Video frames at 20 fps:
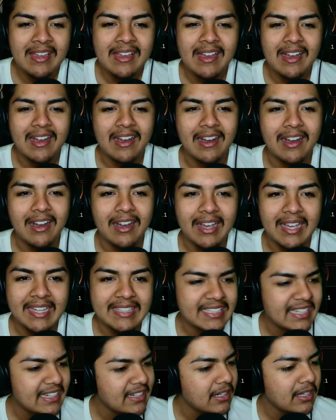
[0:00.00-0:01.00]
And
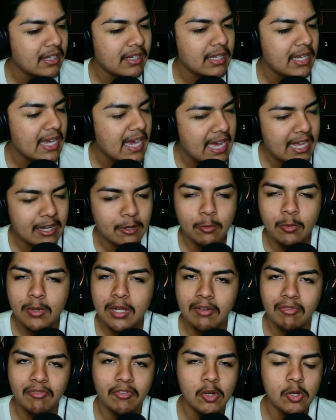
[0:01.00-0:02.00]
then gotta run
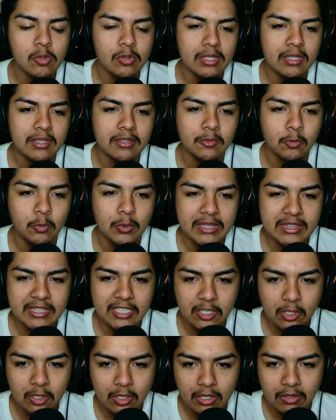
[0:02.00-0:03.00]
focus with the
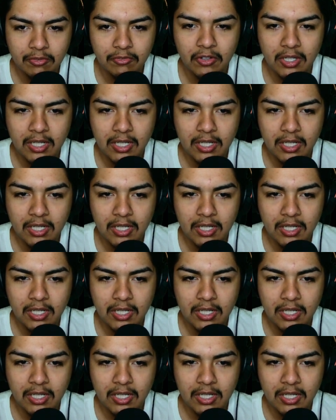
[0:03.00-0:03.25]
nerf